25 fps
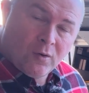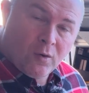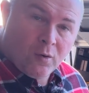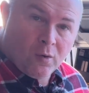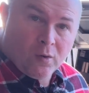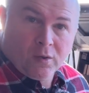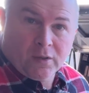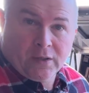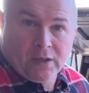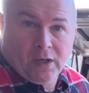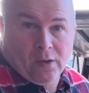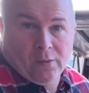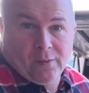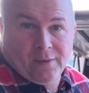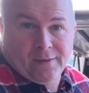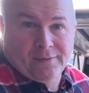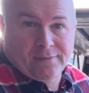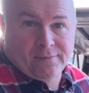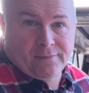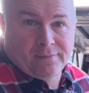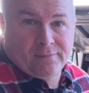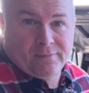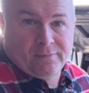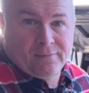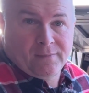Or go with
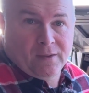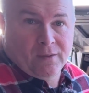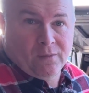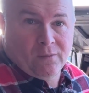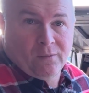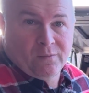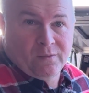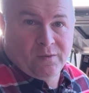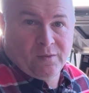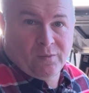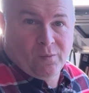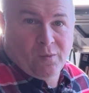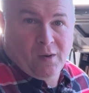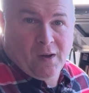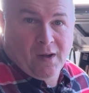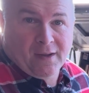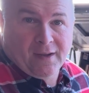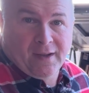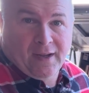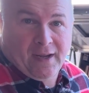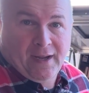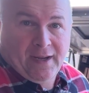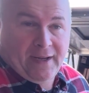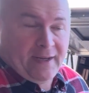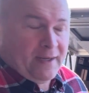
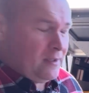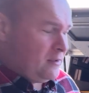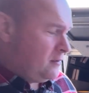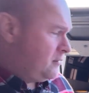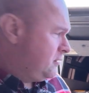Milwaukee.